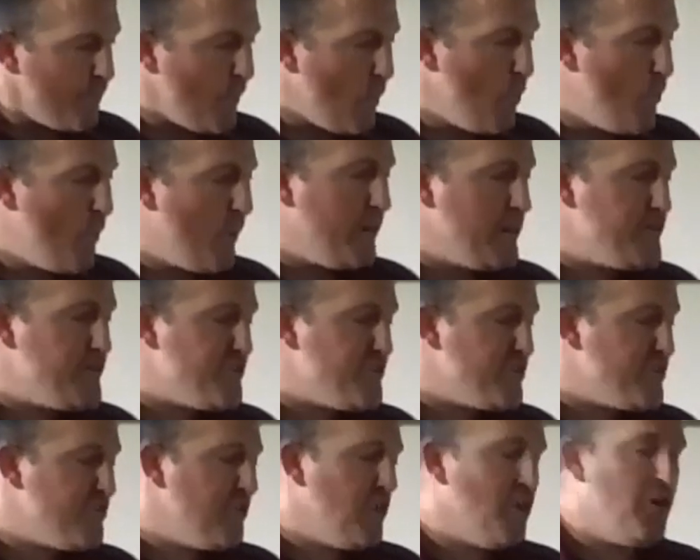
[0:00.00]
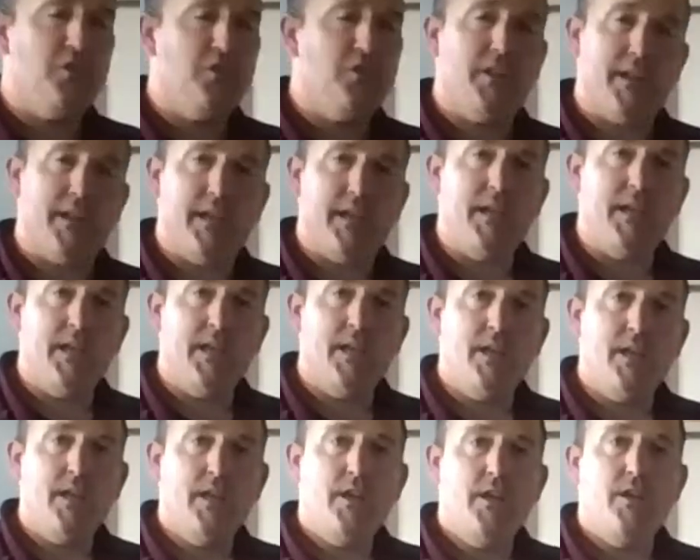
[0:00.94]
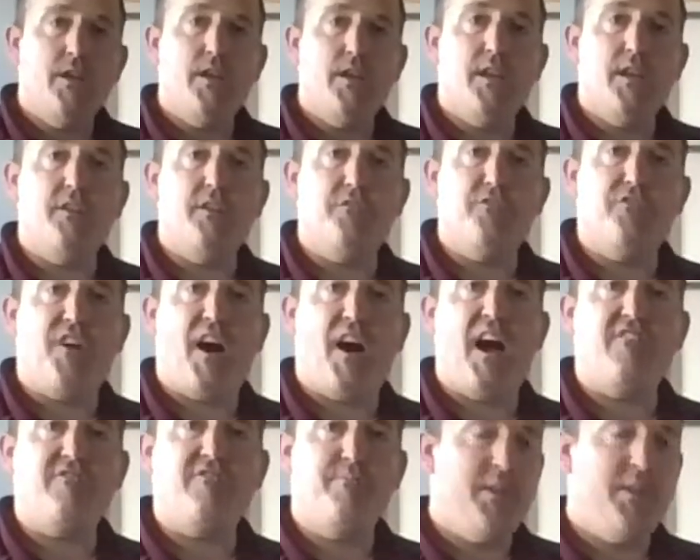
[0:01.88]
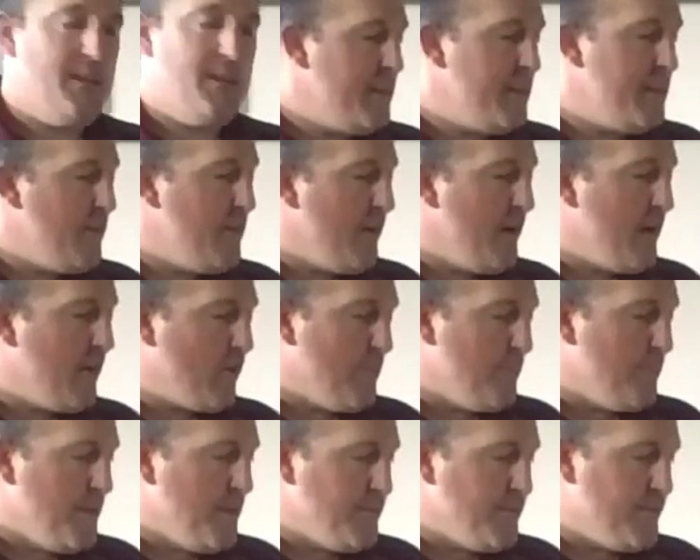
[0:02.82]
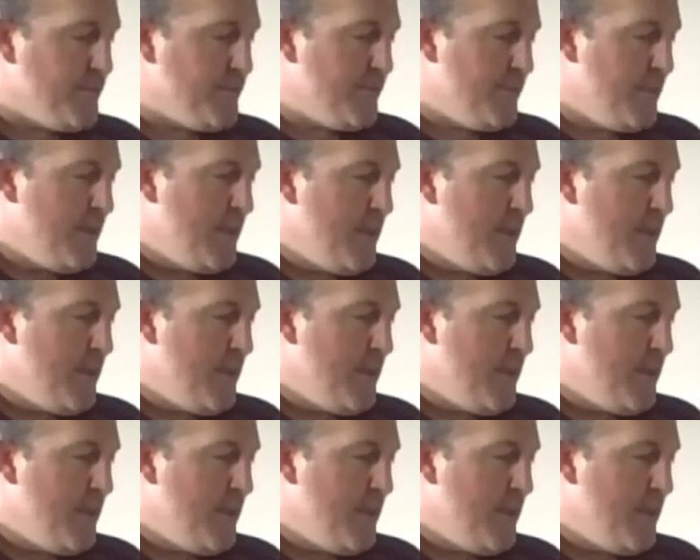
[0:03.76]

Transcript: We're going to slowly, in 5 milliliter increments,